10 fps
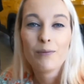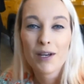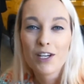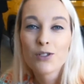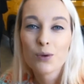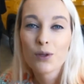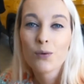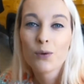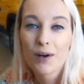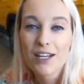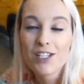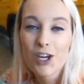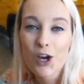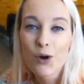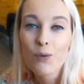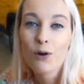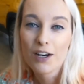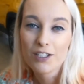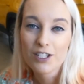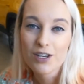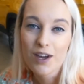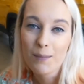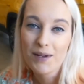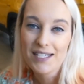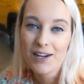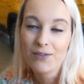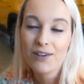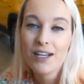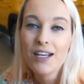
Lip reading: make sure that we're ready to go prior to you coming down.